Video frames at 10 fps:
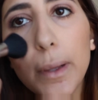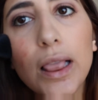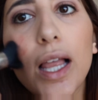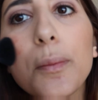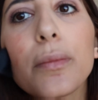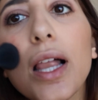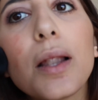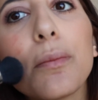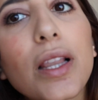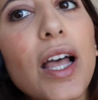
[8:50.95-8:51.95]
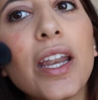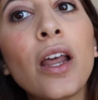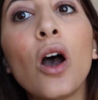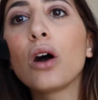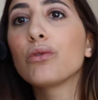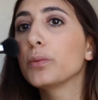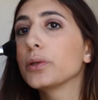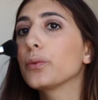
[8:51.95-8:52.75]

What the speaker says: blend, blend, blend, all will be